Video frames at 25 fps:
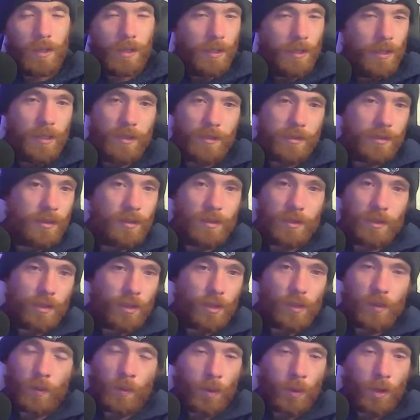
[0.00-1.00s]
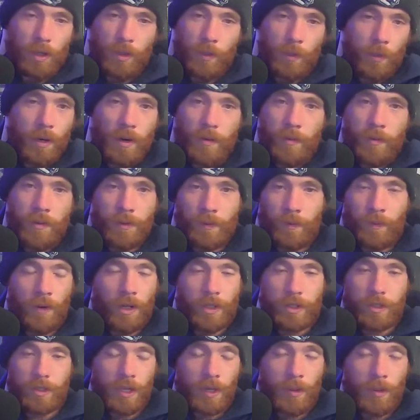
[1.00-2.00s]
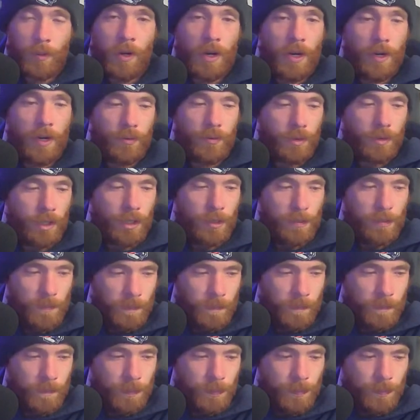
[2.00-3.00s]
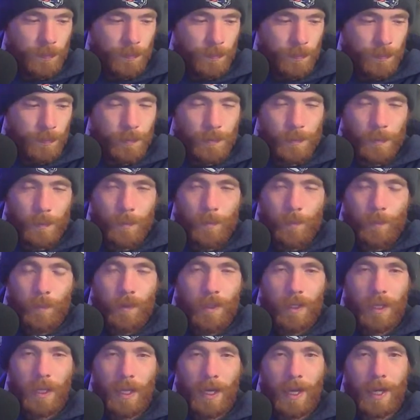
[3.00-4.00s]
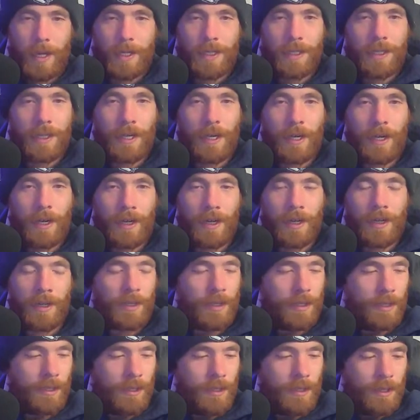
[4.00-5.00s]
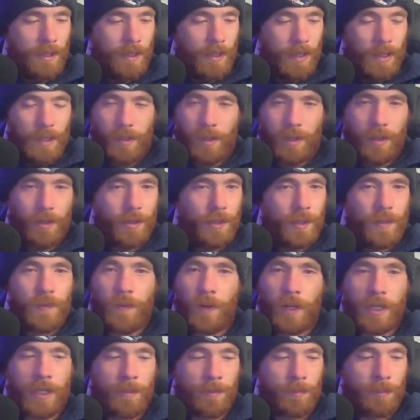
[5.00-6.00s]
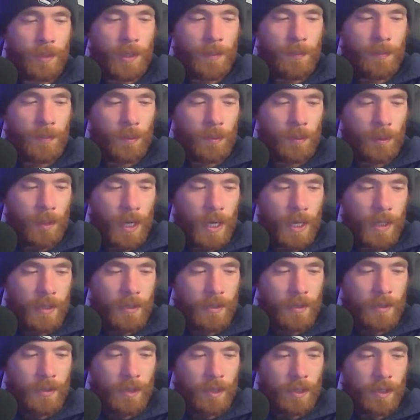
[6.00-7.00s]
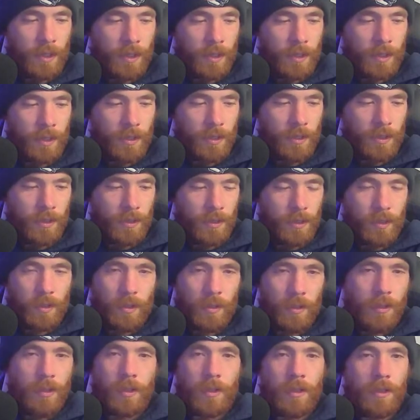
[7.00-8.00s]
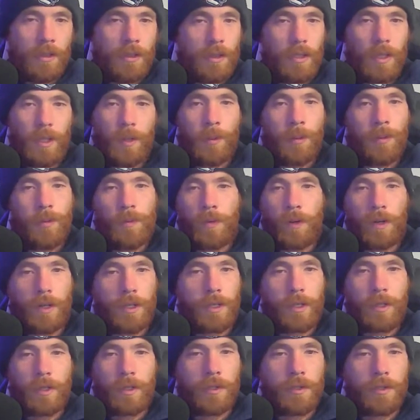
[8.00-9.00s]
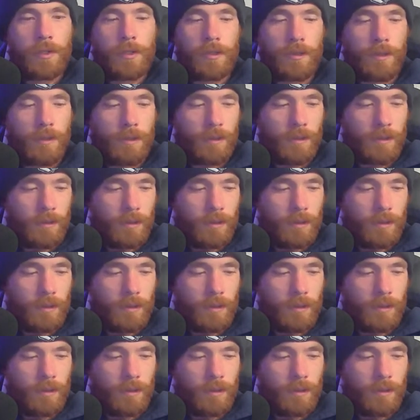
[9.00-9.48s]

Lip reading: isn't gonna work wherever the fuck they want, right? And all these fucking people were acting like they were fucking